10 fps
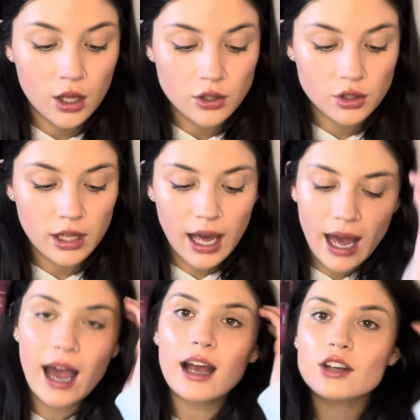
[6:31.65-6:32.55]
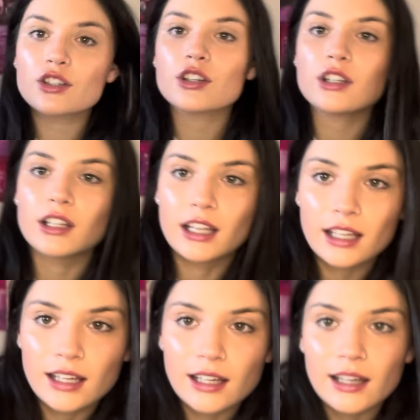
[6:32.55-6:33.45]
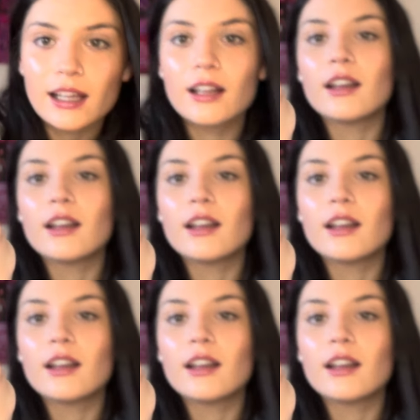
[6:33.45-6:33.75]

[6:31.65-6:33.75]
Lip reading: So they're actually little